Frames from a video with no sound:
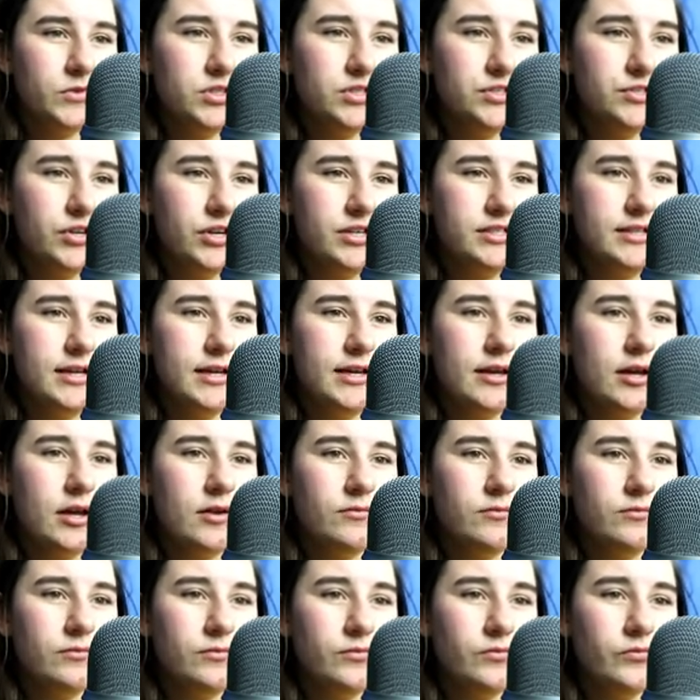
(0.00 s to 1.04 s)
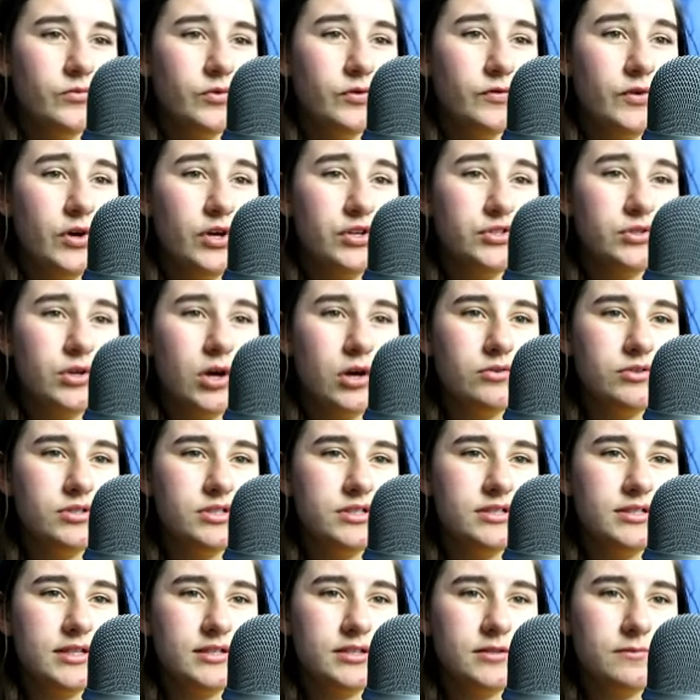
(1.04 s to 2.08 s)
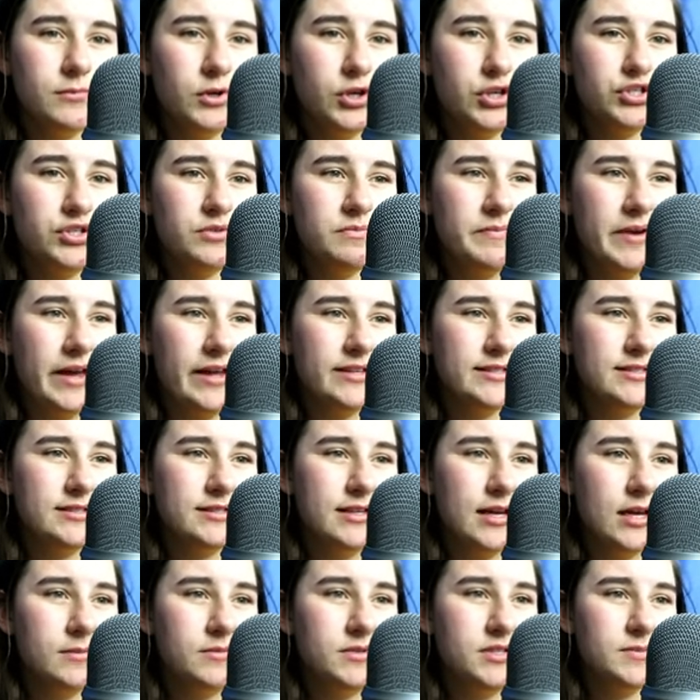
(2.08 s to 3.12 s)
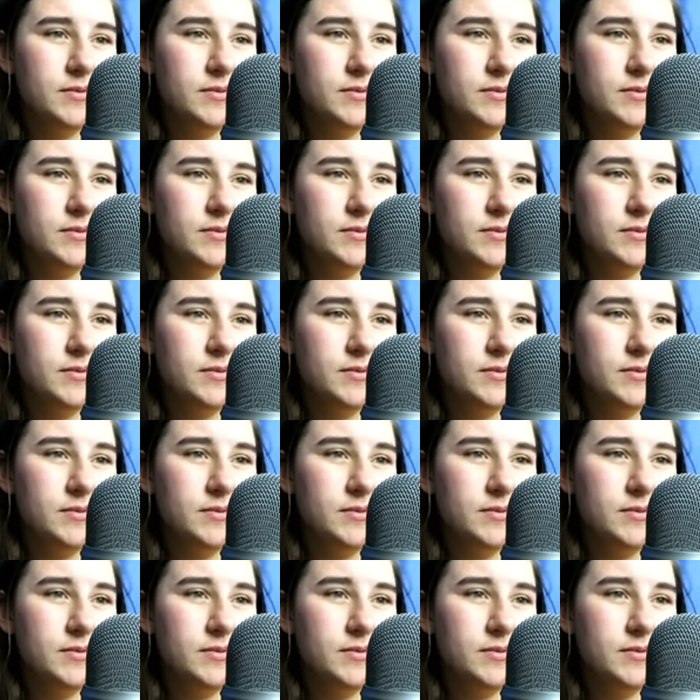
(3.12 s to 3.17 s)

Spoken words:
disorientation can reverse or alter the sense of motion, balance, and time.